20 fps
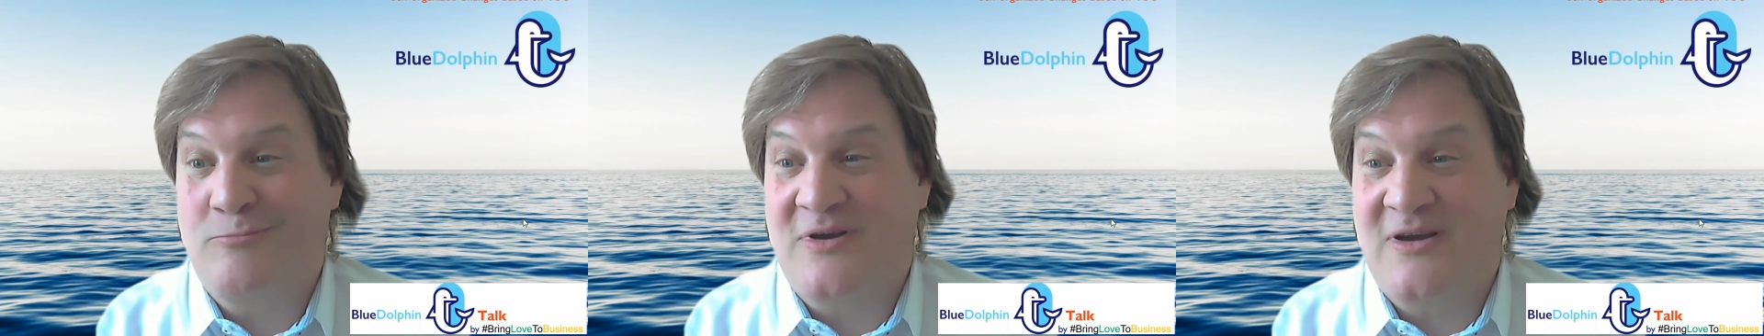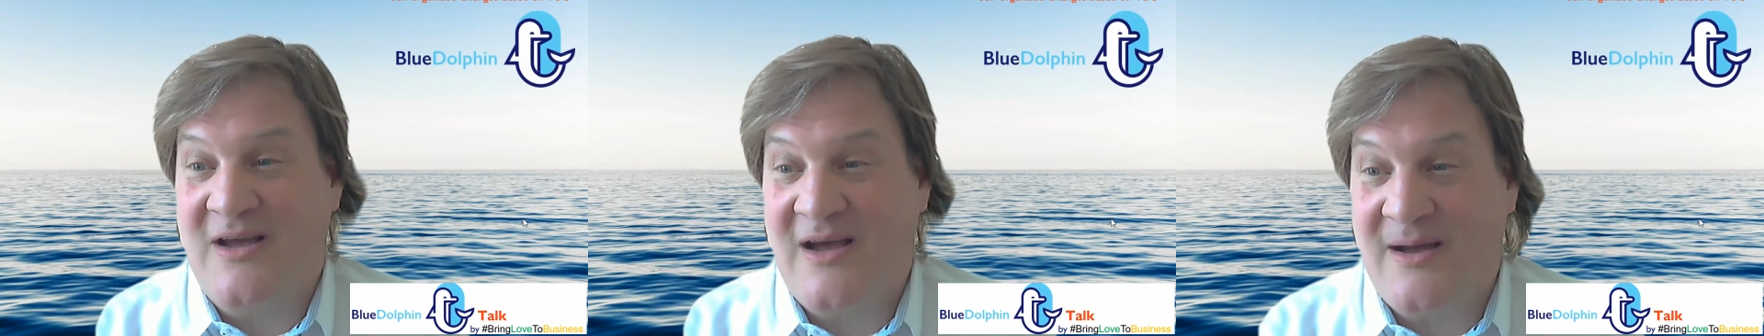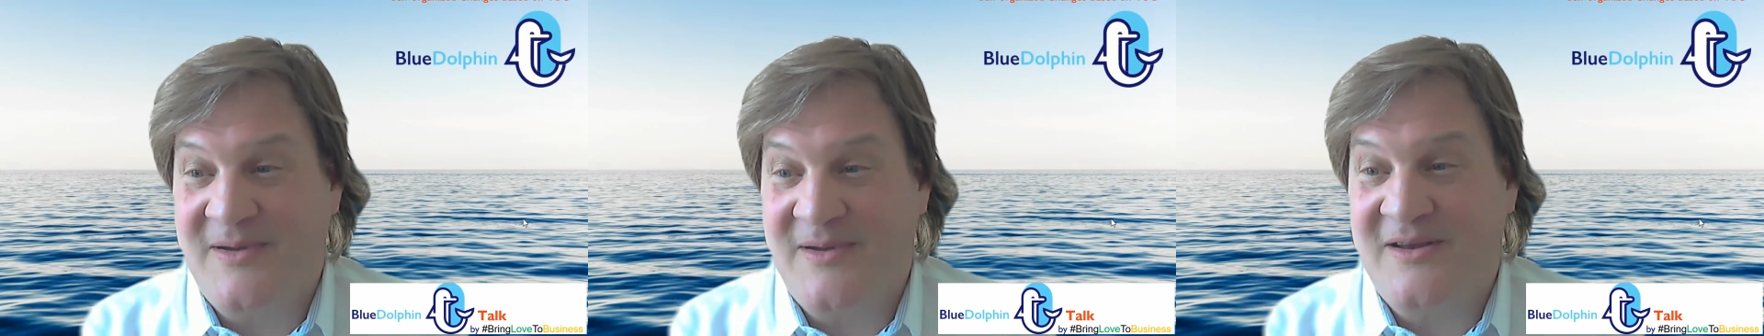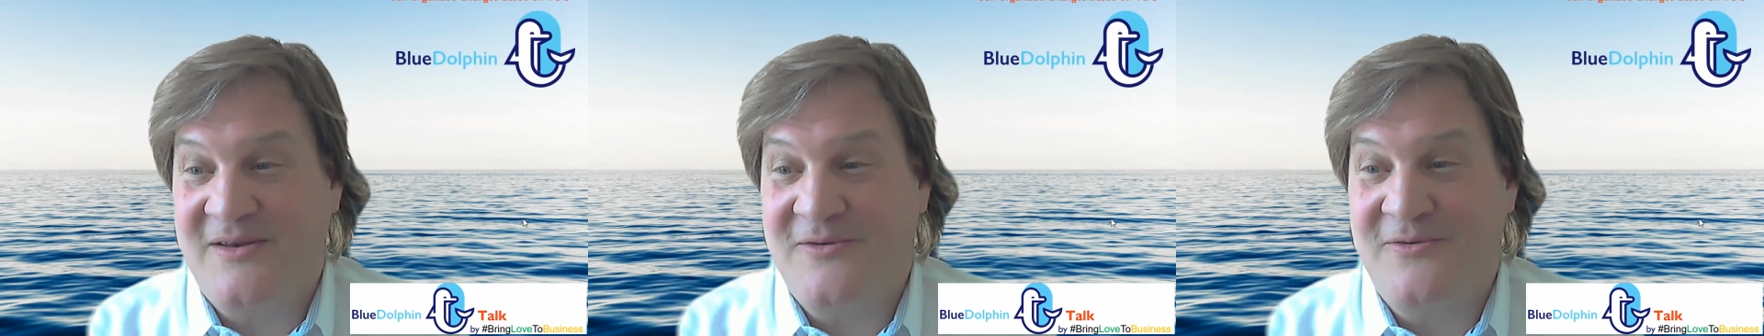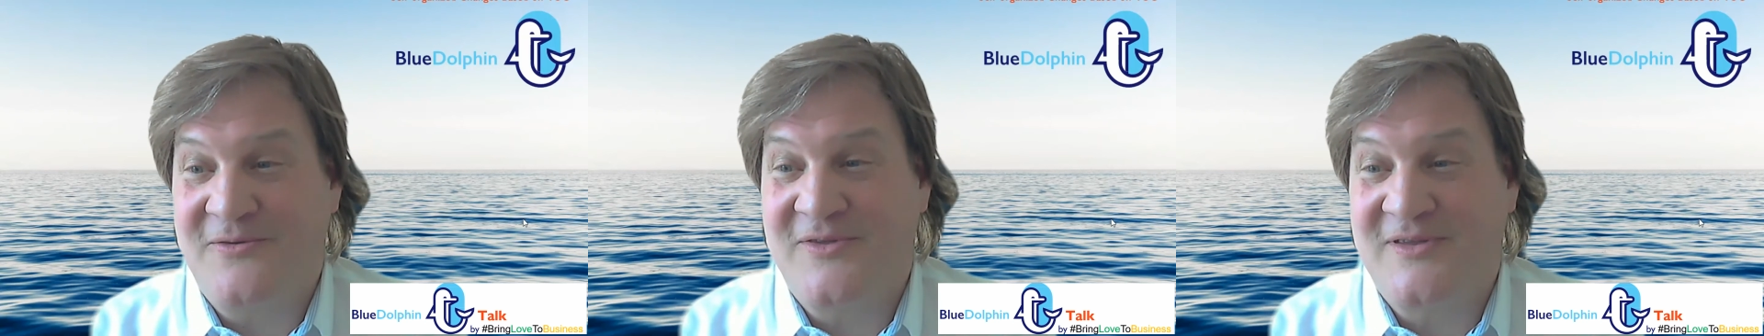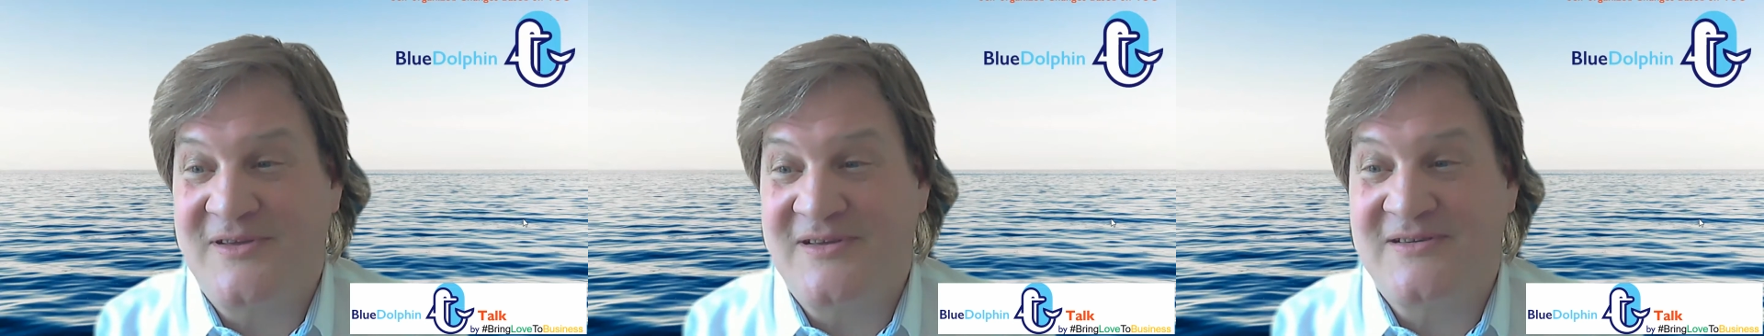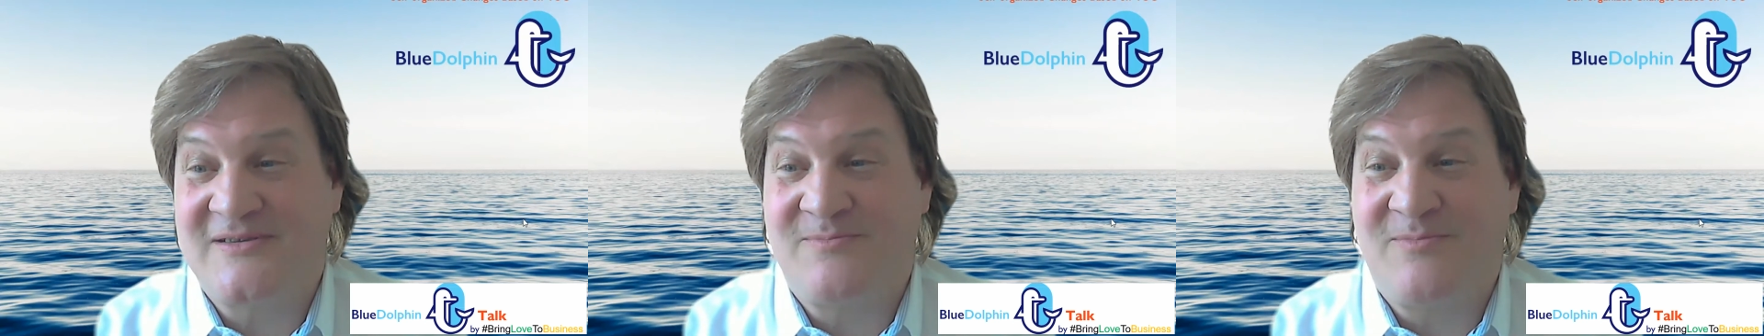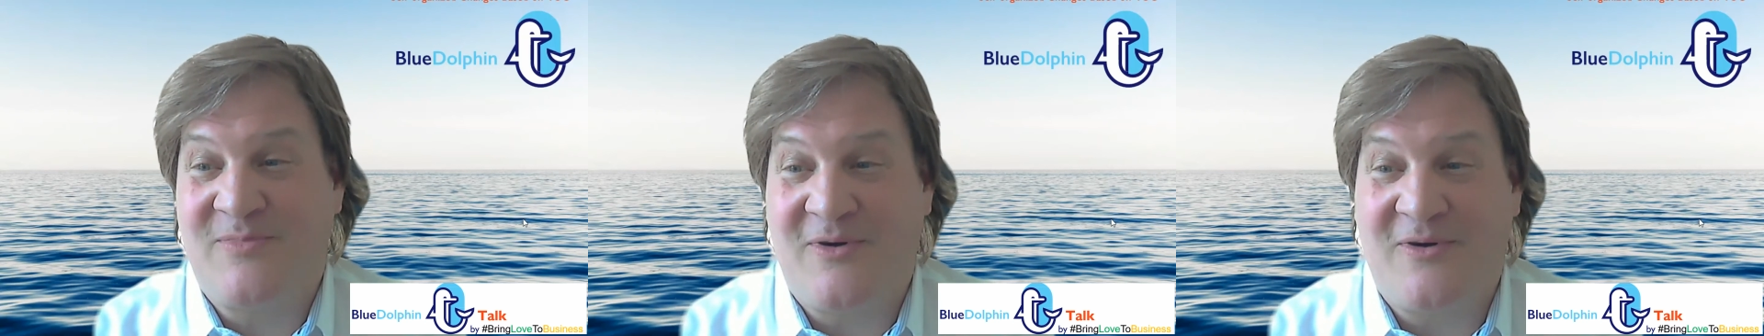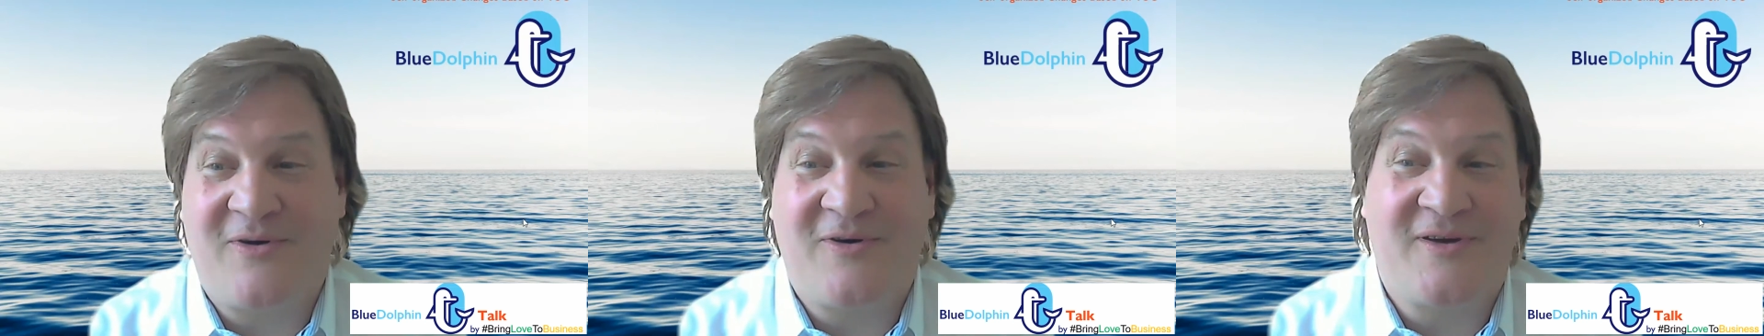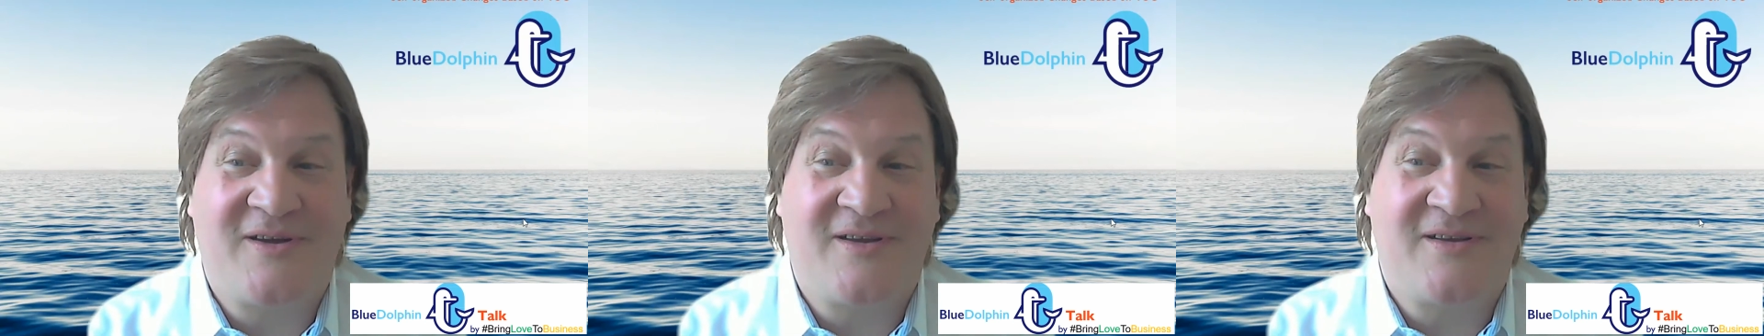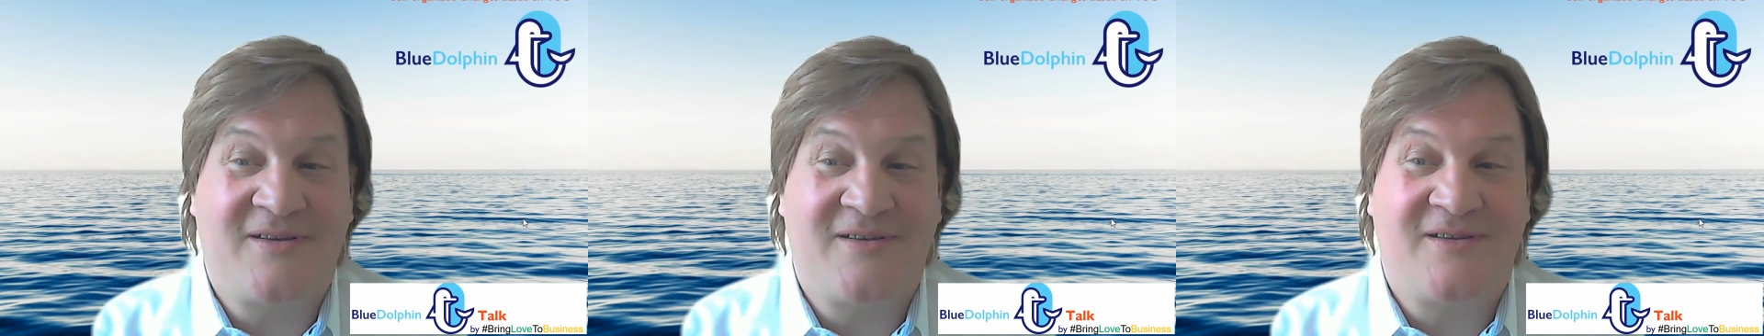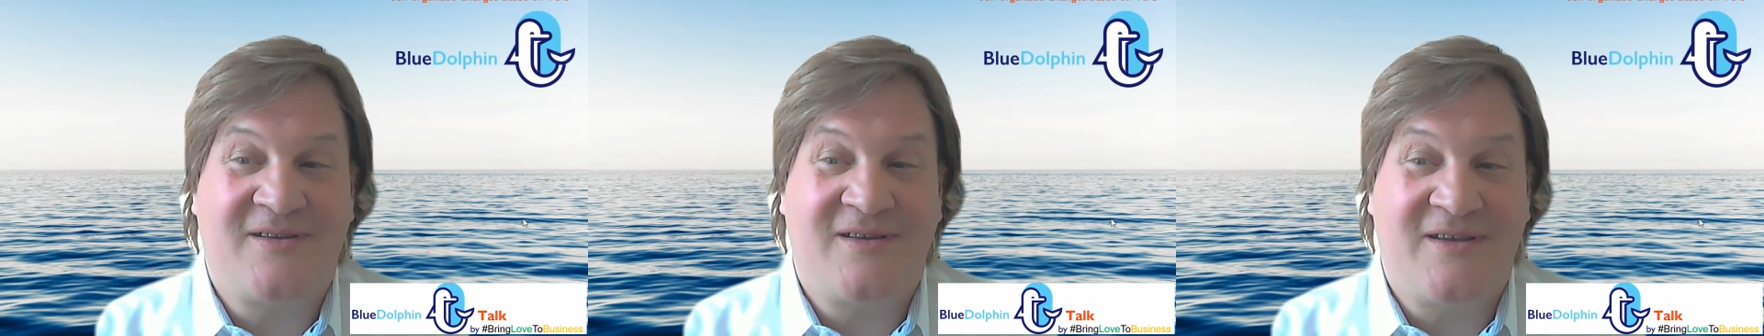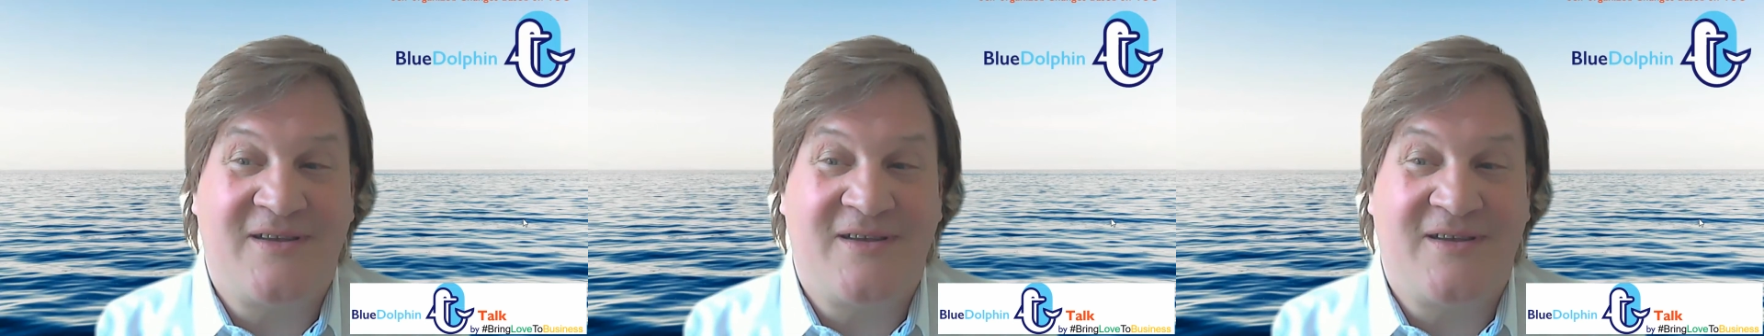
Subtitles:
coming to this point,